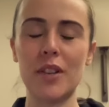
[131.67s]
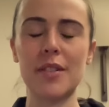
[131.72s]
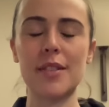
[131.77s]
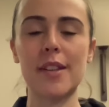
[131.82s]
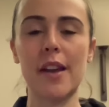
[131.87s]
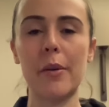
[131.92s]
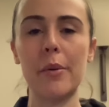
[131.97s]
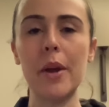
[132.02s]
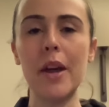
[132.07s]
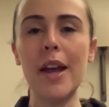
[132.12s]

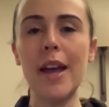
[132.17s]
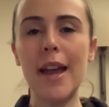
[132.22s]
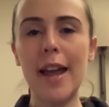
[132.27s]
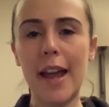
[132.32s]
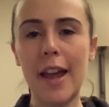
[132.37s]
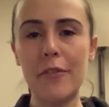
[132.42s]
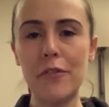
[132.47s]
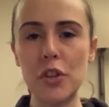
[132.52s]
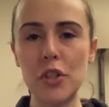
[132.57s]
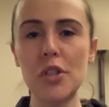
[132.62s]
So
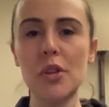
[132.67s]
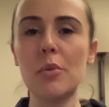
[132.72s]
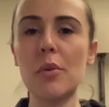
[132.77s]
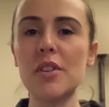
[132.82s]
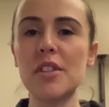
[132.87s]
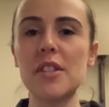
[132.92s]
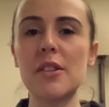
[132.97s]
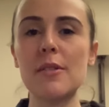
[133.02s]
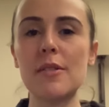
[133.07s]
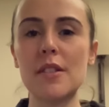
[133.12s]
if you do
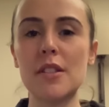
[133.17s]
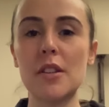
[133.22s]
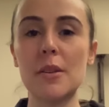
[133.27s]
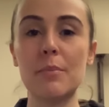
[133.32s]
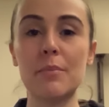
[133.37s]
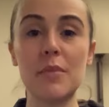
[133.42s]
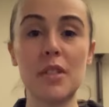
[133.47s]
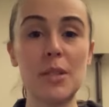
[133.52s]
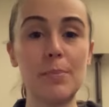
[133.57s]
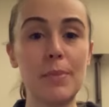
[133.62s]
want
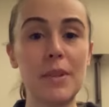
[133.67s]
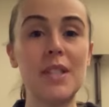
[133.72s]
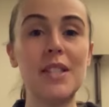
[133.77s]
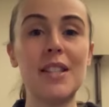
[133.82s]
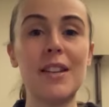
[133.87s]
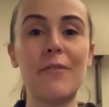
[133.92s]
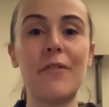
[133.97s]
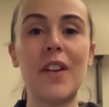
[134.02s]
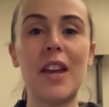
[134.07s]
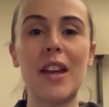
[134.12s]
some
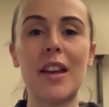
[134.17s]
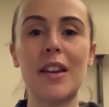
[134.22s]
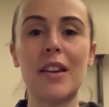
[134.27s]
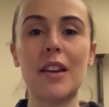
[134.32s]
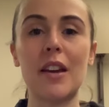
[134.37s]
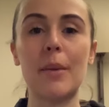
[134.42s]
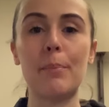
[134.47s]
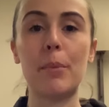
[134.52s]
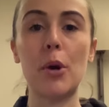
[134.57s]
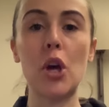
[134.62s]
specific
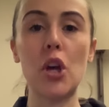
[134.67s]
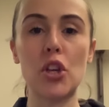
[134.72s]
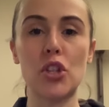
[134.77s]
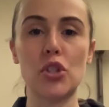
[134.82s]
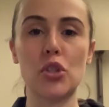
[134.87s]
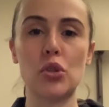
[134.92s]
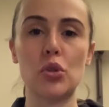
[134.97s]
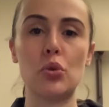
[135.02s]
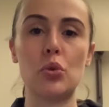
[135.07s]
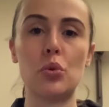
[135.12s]

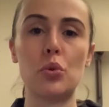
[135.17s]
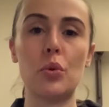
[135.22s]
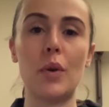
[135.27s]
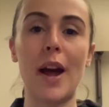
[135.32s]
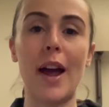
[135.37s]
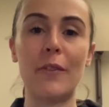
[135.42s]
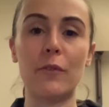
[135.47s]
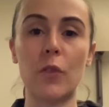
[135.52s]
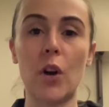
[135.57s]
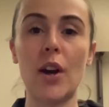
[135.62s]
personal
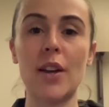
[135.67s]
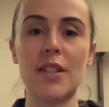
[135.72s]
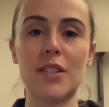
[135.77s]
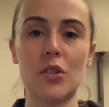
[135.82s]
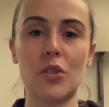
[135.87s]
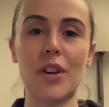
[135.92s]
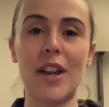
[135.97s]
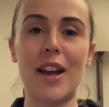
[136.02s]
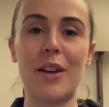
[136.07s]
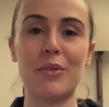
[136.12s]
advice
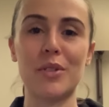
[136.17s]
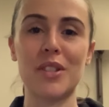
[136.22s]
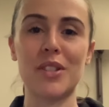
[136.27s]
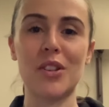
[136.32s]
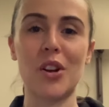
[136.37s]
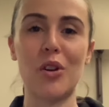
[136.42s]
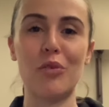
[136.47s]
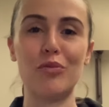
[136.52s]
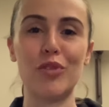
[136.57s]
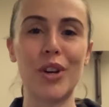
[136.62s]
on how to
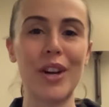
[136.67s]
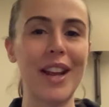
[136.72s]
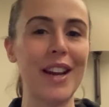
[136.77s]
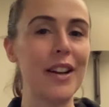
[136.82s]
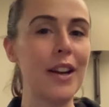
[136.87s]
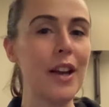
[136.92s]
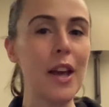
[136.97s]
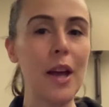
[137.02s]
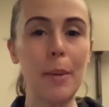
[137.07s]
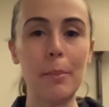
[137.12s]
start running,
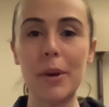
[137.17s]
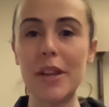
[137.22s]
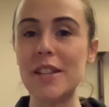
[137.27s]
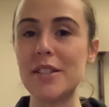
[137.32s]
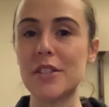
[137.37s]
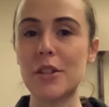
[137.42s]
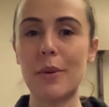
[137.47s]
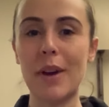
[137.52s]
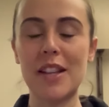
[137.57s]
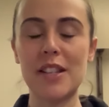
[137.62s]
please
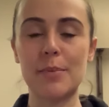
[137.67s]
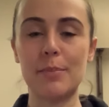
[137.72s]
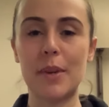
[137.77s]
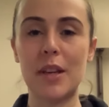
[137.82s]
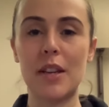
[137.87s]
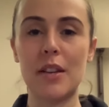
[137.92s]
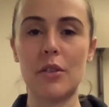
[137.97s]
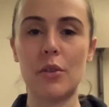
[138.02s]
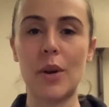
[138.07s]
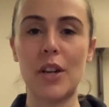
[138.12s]
do ask
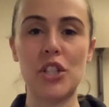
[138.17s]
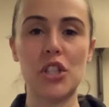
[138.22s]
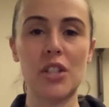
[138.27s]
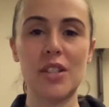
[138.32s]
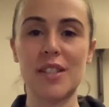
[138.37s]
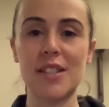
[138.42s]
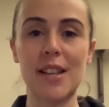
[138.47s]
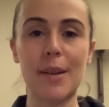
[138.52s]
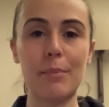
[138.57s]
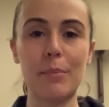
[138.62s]
me
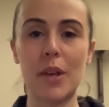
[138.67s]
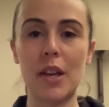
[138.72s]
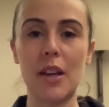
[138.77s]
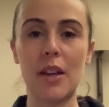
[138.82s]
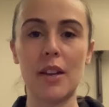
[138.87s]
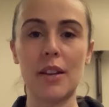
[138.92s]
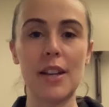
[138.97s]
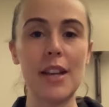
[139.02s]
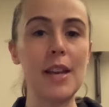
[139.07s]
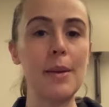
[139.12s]
questions, send me
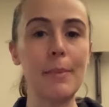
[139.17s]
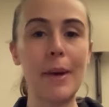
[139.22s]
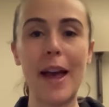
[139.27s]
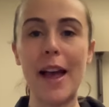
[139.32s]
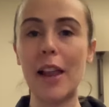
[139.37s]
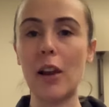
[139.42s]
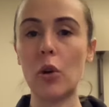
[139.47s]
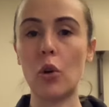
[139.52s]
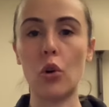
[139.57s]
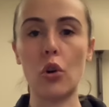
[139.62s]
an
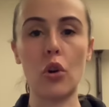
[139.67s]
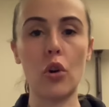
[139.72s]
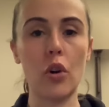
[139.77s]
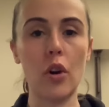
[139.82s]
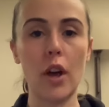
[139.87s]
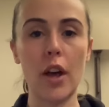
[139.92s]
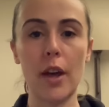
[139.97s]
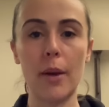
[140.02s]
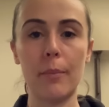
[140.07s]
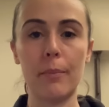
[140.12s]
email or
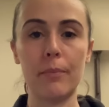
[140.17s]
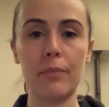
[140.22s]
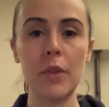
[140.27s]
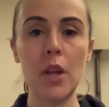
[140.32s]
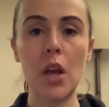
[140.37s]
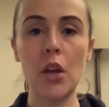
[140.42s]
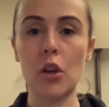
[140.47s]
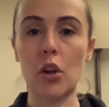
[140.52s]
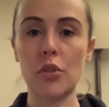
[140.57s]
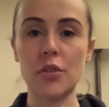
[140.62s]

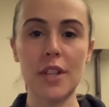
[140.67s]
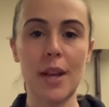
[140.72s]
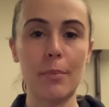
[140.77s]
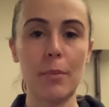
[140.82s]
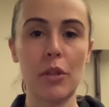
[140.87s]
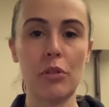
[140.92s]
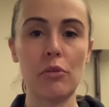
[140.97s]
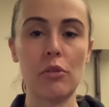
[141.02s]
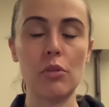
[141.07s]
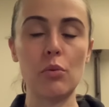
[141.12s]
contact me
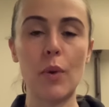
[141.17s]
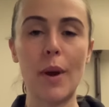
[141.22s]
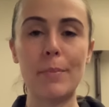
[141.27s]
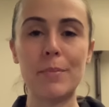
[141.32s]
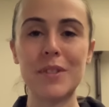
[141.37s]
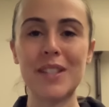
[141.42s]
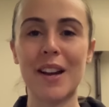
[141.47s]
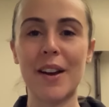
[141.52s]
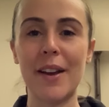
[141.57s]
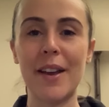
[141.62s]
through the
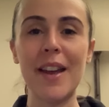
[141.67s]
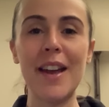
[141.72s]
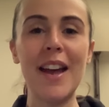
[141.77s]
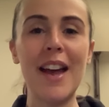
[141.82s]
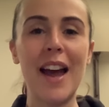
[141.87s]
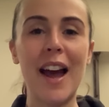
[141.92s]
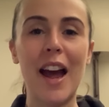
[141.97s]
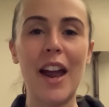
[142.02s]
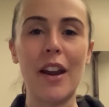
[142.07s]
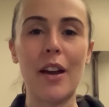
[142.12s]
website,
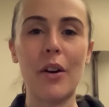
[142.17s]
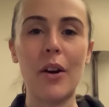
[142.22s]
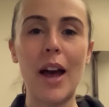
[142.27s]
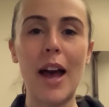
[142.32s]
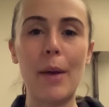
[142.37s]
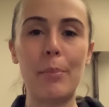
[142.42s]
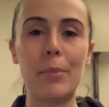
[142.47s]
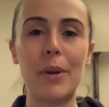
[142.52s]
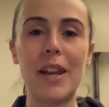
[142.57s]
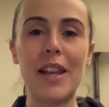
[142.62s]
and I'll
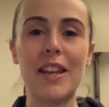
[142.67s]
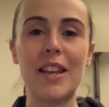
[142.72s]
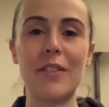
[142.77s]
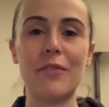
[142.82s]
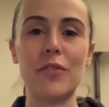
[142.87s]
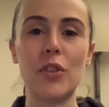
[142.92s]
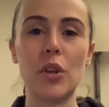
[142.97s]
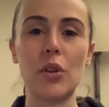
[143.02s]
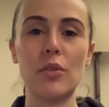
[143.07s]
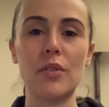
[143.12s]
happily give
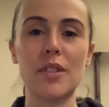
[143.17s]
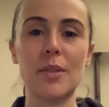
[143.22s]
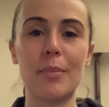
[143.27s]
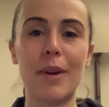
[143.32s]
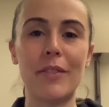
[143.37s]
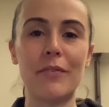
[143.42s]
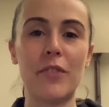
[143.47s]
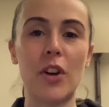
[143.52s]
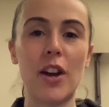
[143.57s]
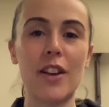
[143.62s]
you some
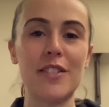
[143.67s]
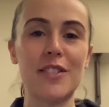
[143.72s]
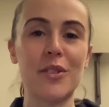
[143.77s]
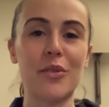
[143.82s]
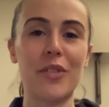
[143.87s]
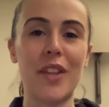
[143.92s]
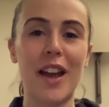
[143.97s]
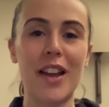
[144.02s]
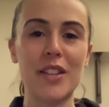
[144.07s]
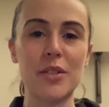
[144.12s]
advice
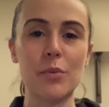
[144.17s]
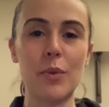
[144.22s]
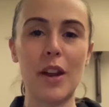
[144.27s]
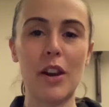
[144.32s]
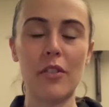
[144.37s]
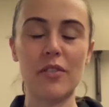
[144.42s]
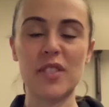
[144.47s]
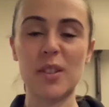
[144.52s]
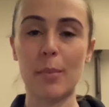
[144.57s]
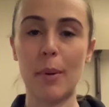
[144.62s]
on that as well.
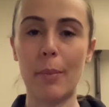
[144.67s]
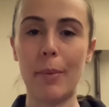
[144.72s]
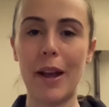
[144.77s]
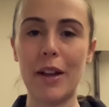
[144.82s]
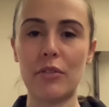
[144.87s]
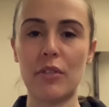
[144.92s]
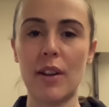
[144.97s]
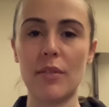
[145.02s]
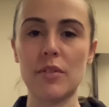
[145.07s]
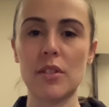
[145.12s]
Obviously my
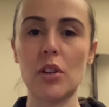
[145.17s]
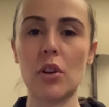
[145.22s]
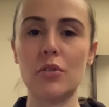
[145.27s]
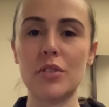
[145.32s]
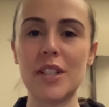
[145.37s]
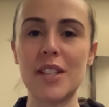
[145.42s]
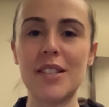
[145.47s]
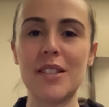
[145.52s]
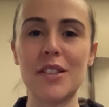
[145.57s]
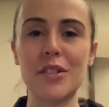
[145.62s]
background's long
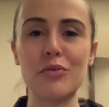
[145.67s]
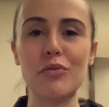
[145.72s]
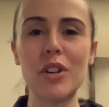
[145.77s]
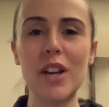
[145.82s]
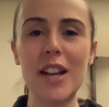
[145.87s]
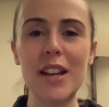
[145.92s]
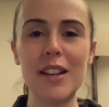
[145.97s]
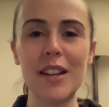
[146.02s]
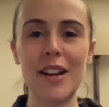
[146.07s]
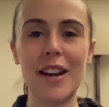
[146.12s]
distance
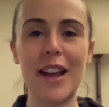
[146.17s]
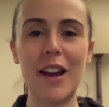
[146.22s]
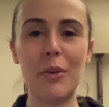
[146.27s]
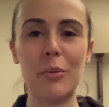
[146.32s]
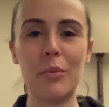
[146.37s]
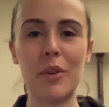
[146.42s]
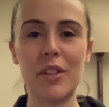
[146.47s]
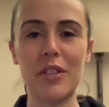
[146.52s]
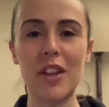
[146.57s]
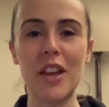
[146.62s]
running, can
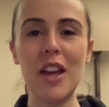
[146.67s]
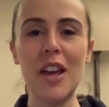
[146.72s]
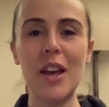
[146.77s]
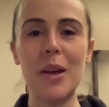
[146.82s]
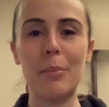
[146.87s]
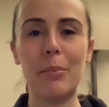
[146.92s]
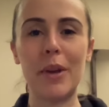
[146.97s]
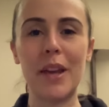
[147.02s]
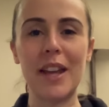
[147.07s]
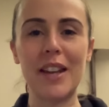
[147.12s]
help with
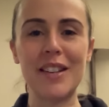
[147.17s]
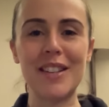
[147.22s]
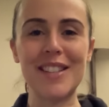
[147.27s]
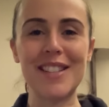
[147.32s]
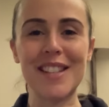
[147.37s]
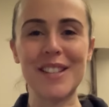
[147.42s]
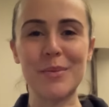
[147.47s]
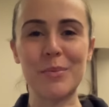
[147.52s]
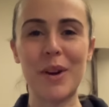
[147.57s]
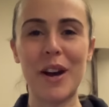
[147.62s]
beginners
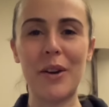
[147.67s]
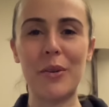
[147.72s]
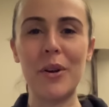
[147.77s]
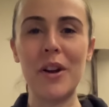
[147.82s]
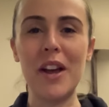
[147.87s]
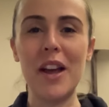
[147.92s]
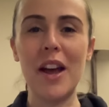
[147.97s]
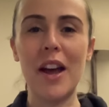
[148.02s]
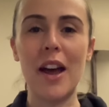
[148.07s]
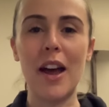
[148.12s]
as well,
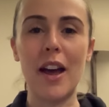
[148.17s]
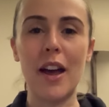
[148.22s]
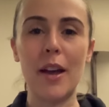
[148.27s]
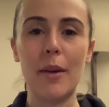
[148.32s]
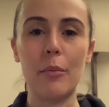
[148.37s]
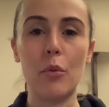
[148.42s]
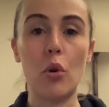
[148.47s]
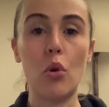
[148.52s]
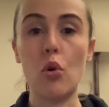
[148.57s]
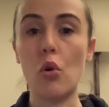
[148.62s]

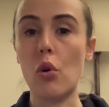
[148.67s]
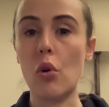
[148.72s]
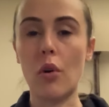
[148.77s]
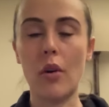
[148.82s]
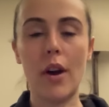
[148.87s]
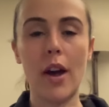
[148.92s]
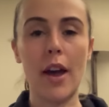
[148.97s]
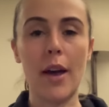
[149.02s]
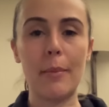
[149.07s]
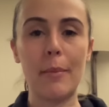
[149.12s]
or
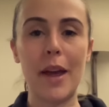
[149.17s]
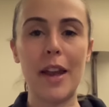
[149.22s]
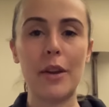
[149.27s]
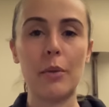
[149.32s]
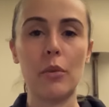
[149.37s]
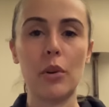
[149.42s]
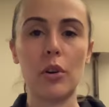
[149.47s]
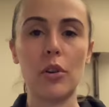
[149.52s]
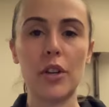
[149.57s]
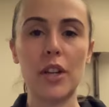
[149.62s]

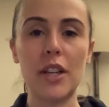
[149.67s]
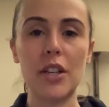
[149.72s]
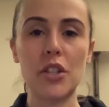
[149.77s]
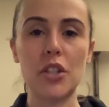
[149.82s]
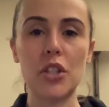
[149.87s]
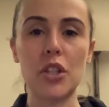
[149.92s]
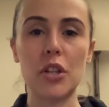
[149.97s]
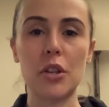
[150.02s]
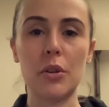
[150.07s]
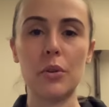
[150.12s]
anyone looking
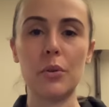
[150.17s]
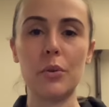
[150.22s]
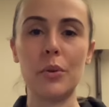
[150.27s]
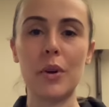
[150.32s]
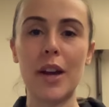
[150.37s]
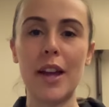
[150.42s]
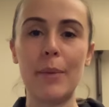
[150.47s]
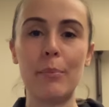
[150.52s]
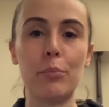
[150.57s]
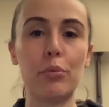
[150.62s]

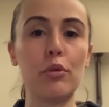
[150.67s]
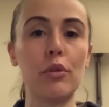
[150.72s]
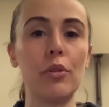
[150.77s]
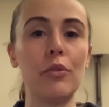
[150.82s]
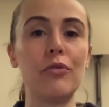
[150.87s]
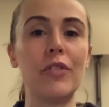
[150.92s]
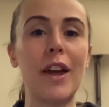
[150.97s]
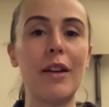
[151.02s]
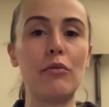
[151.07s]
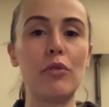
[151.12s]
to
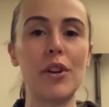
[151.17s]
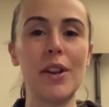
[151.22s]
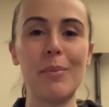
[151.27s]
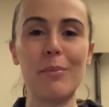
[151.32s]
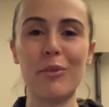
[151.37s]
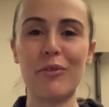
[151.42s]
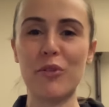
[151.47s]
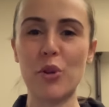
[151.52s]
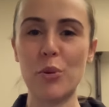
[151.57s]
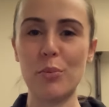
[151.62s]
improve their running
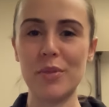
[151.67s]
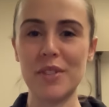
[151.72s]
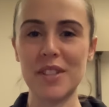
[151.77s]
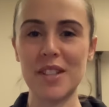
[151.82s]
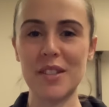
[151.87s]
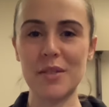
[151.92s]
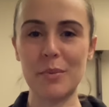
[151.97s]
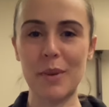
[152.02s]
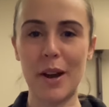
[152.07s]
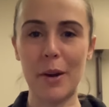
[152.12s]
performance
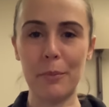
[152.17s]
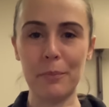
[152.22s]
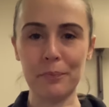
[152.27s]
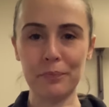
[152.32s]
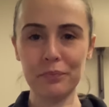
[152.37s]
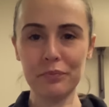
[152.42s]
as well